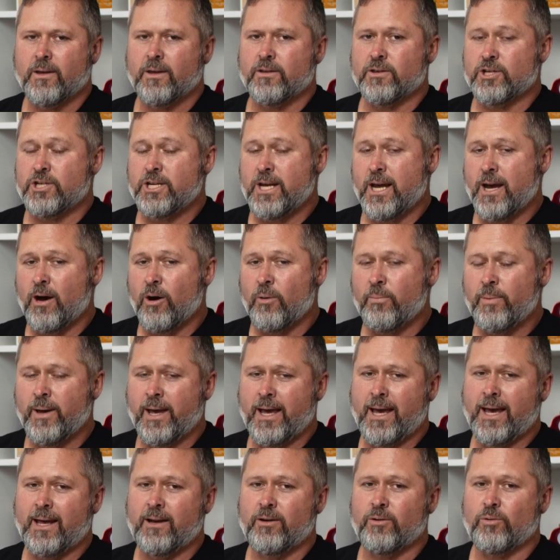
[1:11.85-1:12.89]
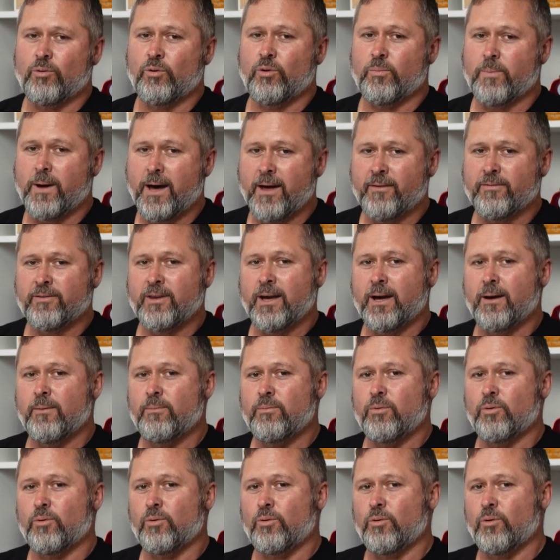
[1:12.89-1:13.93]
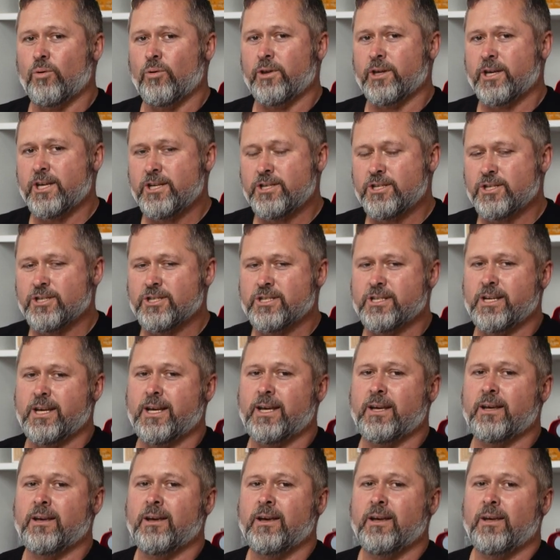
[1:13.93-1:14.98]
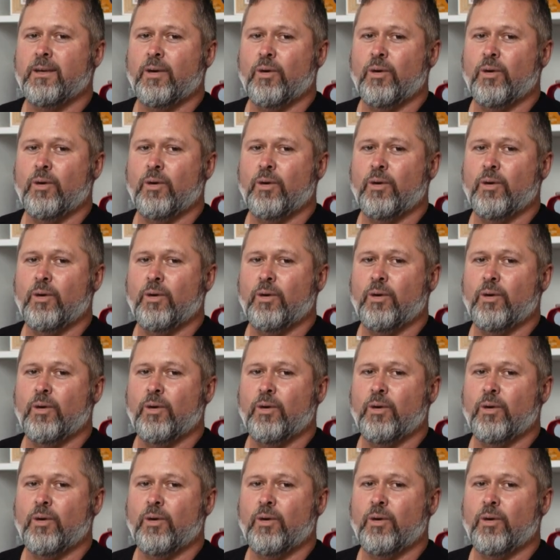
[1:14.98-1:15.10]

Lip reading: the shower pan or the bathtub or the kitchen sink